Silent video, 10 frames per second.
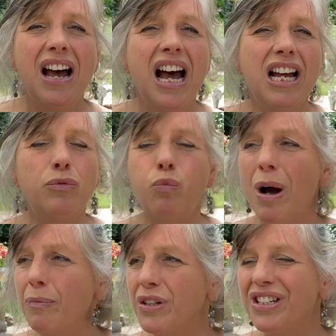And one
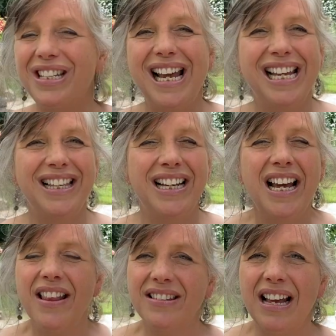would say that
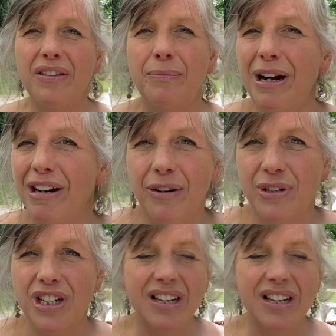South America, which is